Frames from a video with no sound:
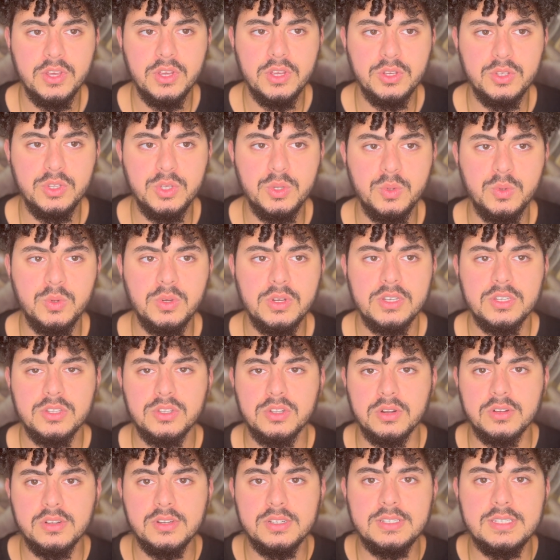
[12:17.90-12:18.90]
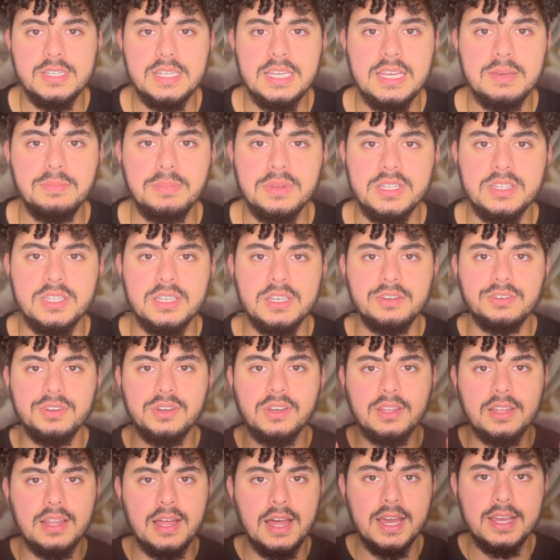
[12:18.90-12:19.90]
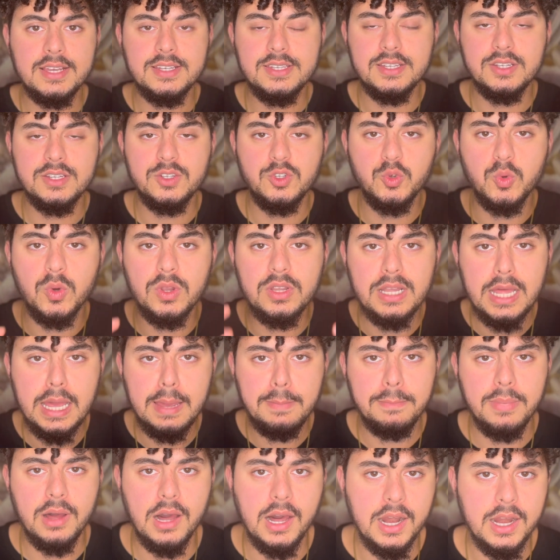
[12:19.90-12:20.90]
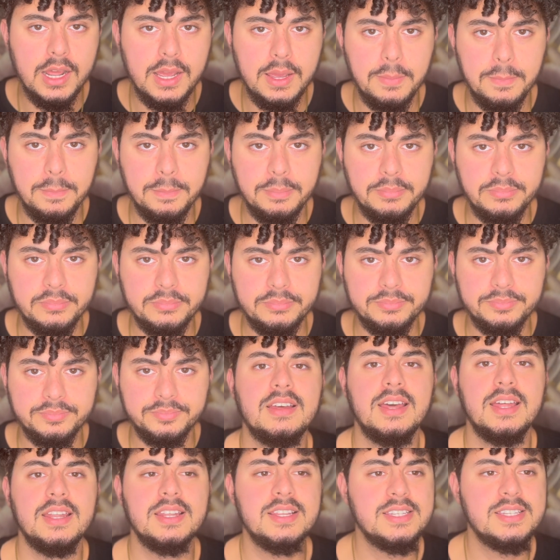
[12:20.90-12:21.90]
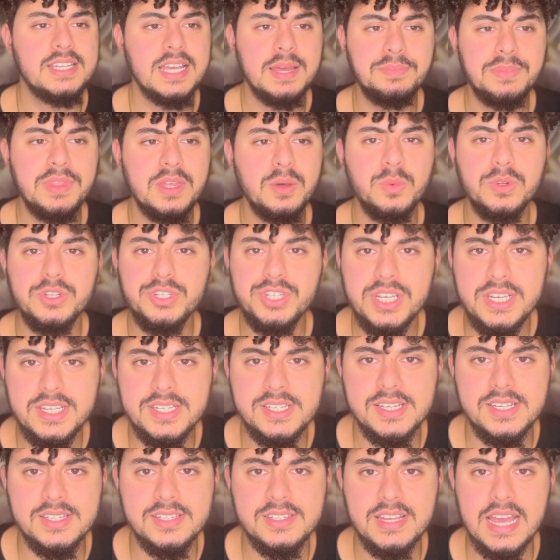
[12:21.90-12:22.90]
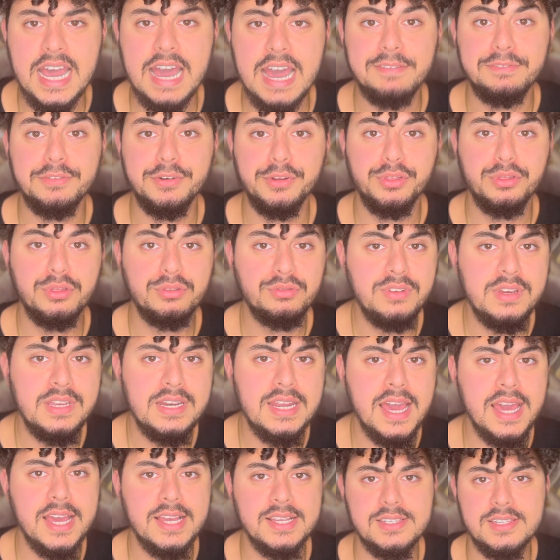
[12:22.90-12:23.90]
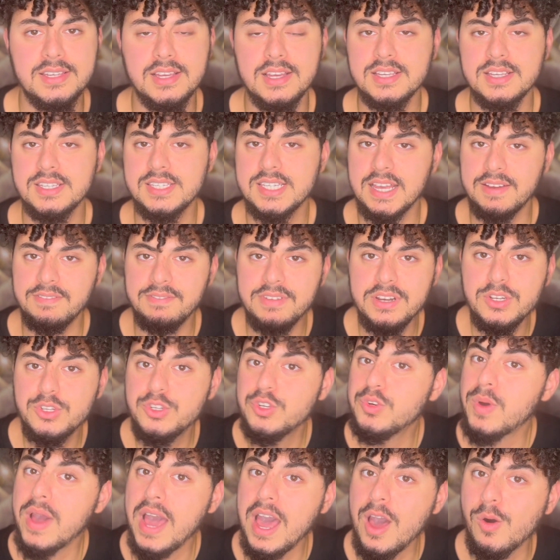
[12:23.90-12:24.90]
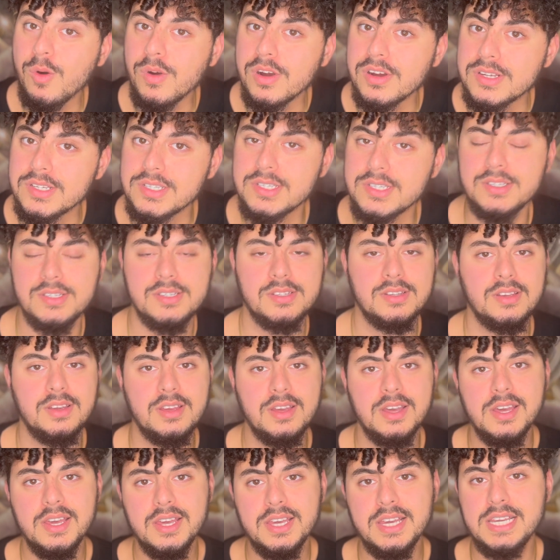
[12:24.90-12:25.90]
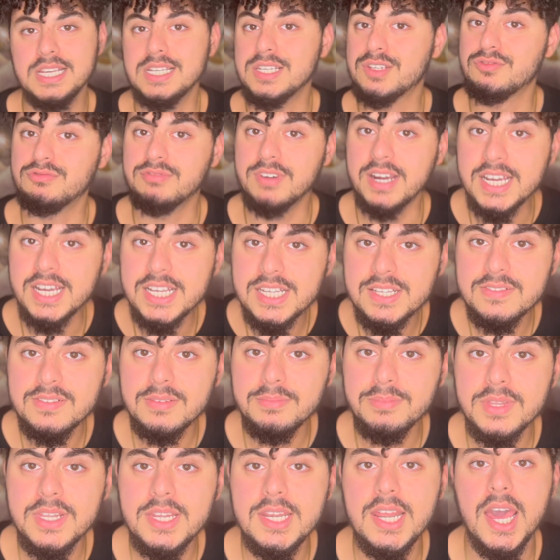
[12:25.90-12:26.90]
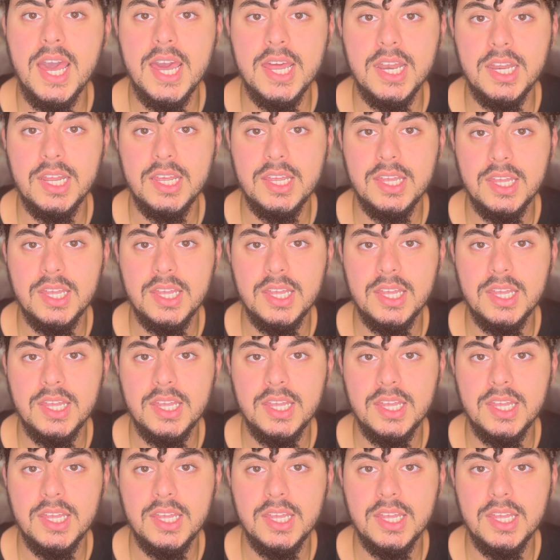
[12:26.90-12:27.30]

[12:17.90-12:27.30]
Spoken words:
you start to dematerialize into a light body. And the same thing with Jesus. After 3 days, 72 hours, he's raised from the dead.